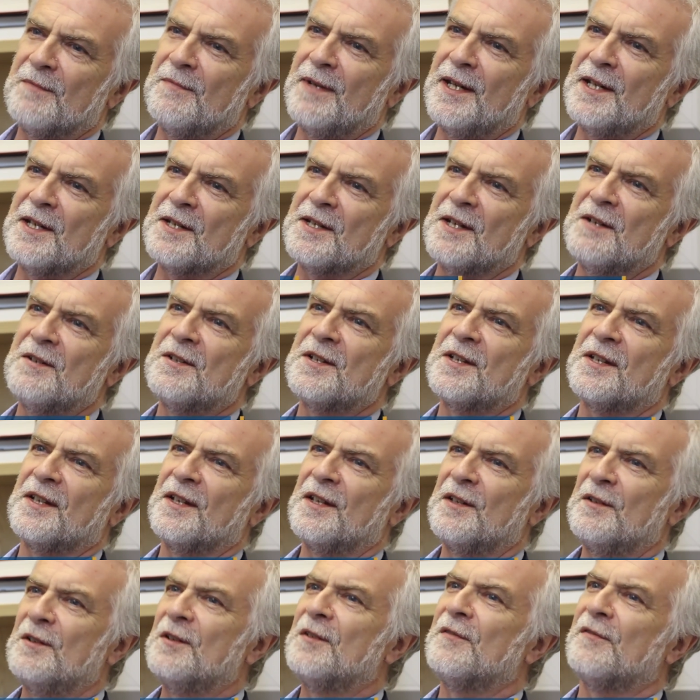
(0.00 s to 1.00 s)
I mean, it's
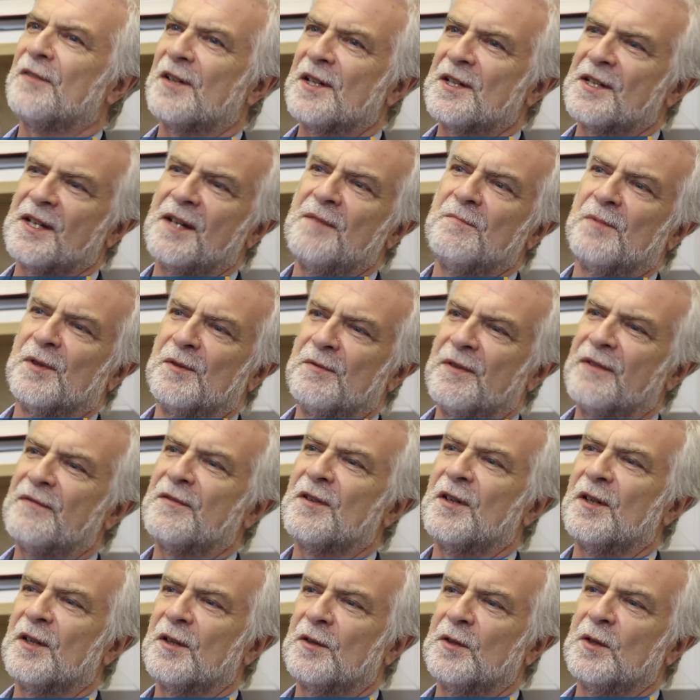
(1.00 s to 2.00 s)
interesting. You know, for example,
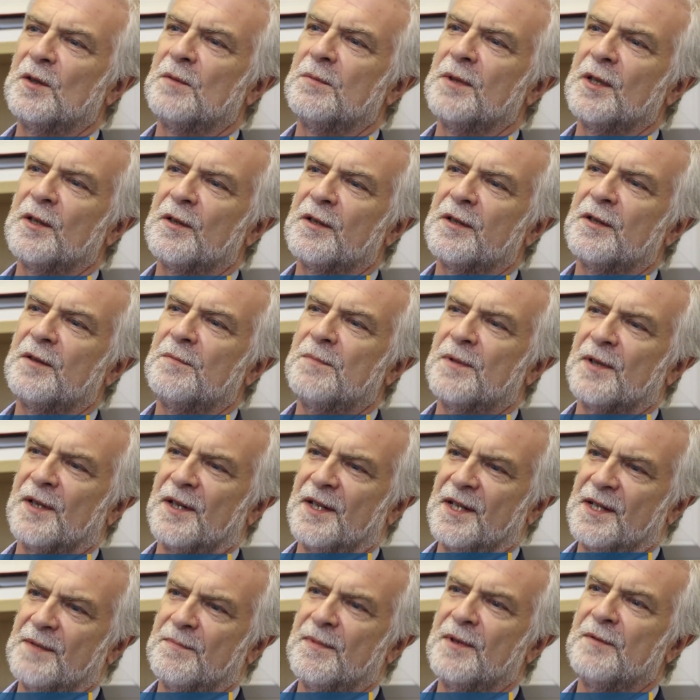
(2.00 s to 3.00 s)
we've got a global oil
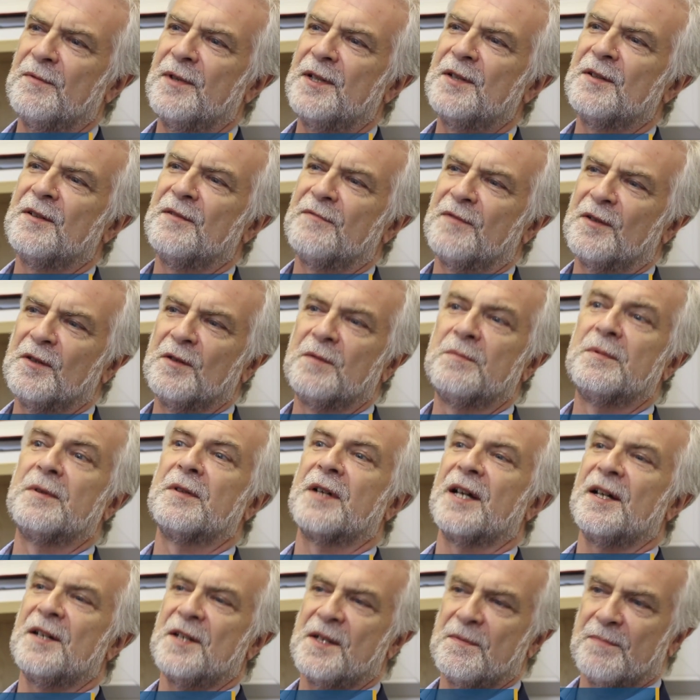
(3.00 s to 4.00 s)
price, but we don't have global
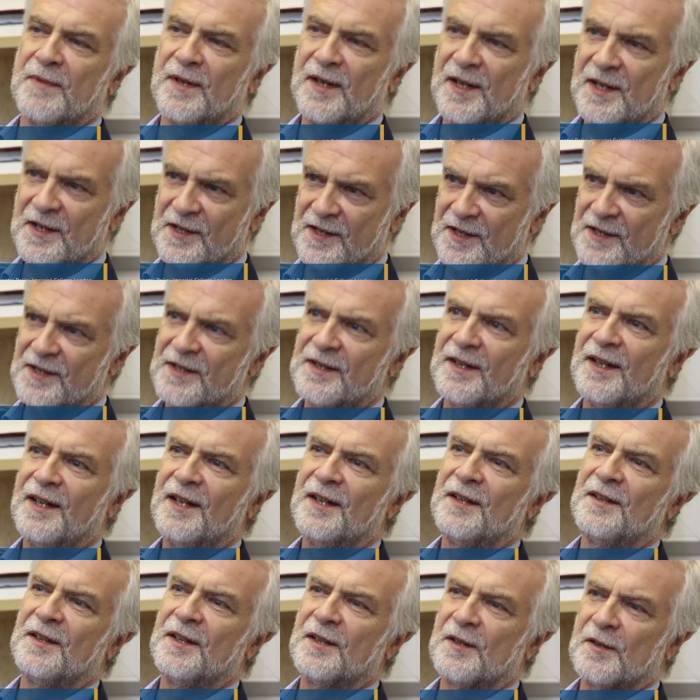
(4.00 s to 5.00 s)
gas prices.
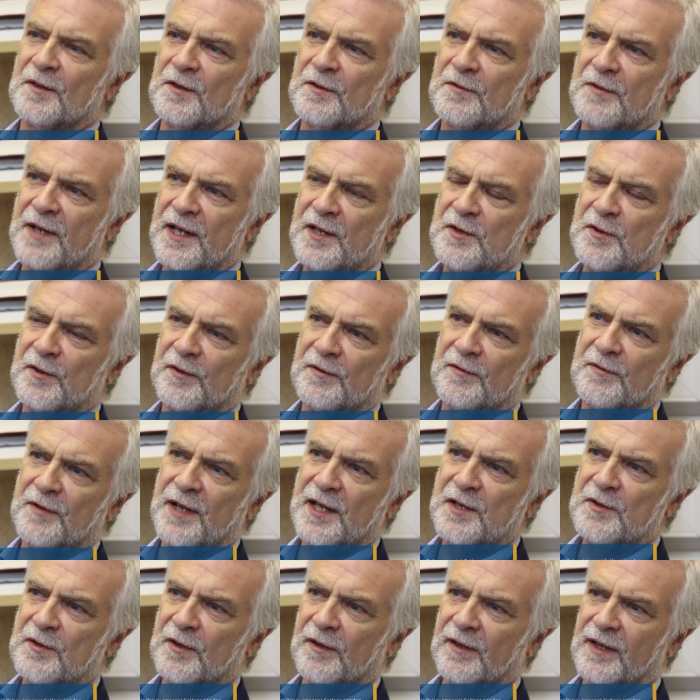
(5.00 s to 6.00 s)
Mm. They're all
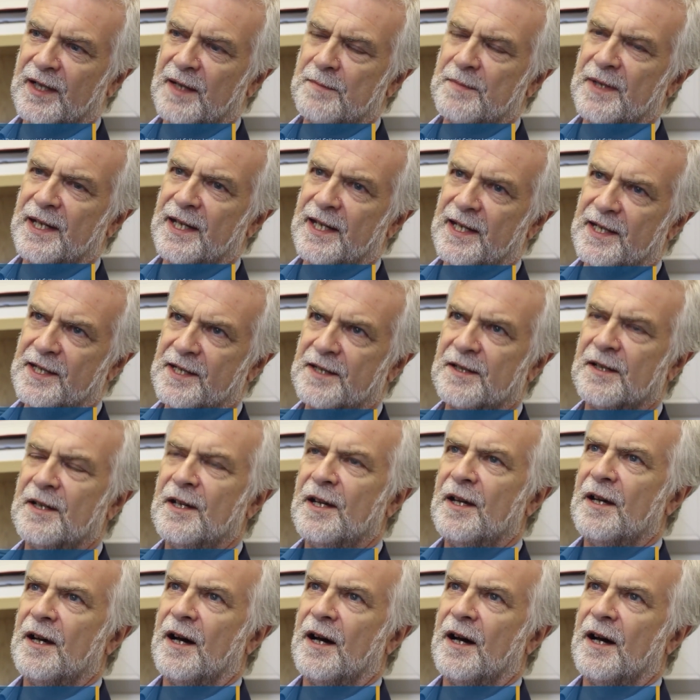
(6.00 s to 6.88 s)
regionally based.